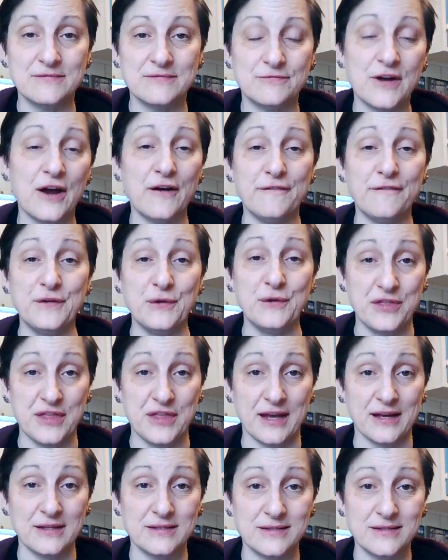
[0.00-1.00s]
Very few
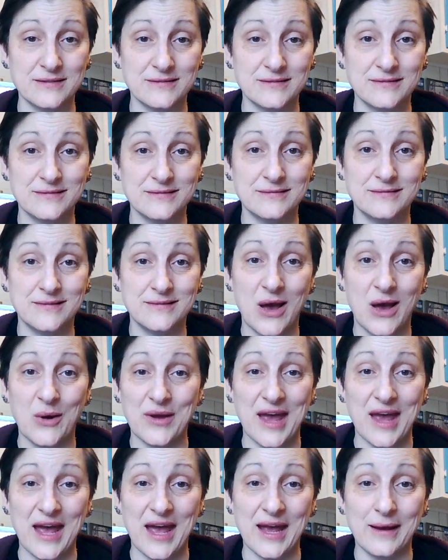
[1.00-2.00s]
things,
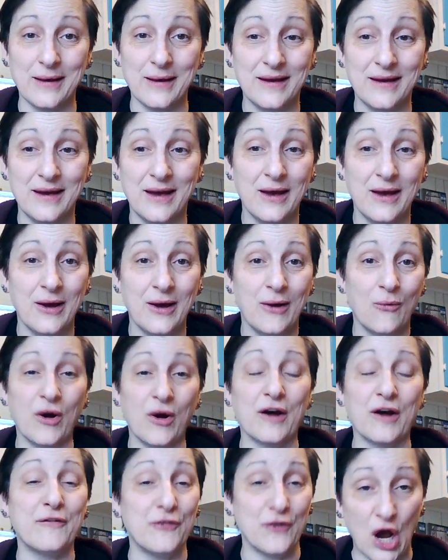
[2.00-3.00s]
okay,
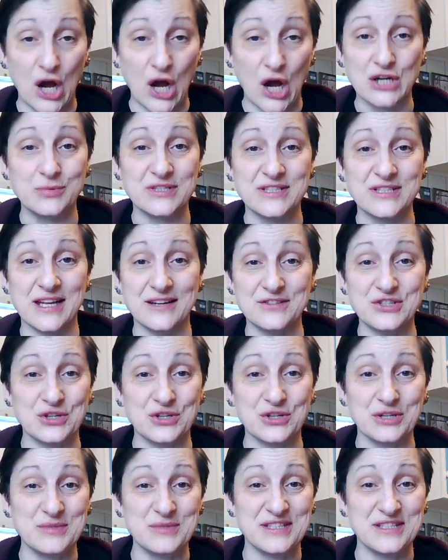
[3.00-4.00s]
work for 100% of
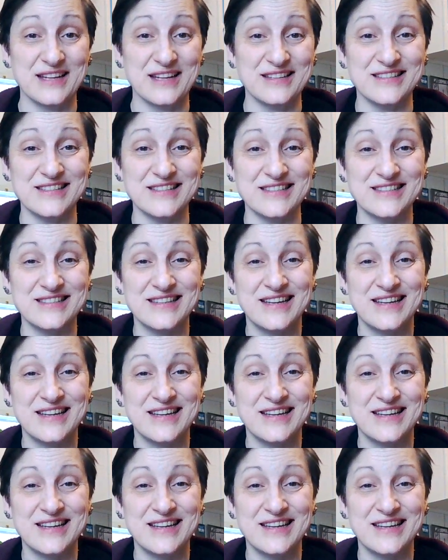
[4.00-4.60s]
circumstances.